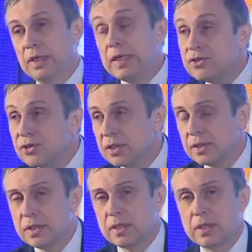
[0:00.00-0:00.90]

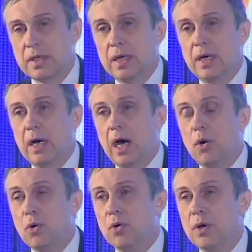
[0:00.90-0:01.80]
interests,
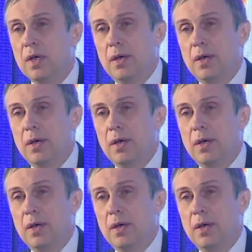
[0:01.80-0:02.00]
our